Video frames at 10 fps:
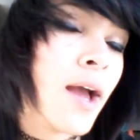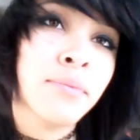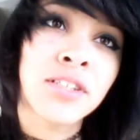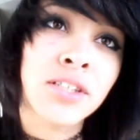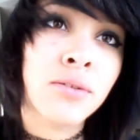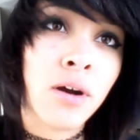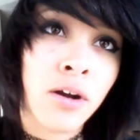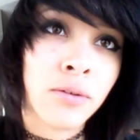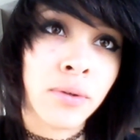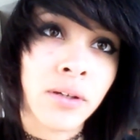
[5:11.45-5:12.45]
I'm so
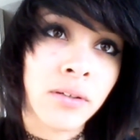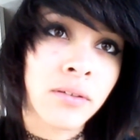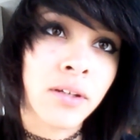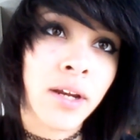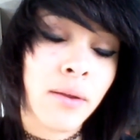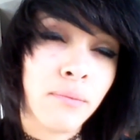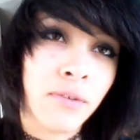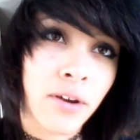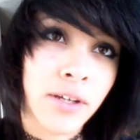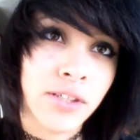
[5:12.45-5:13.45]
awkward. I'm
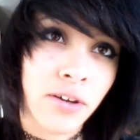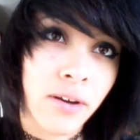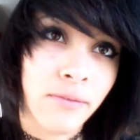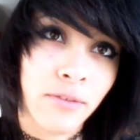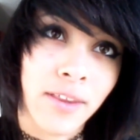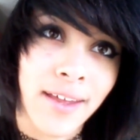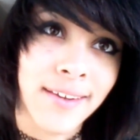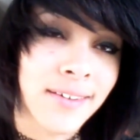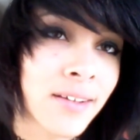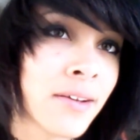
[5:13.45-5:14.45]
very sorry for
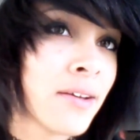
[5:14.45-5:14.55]
that.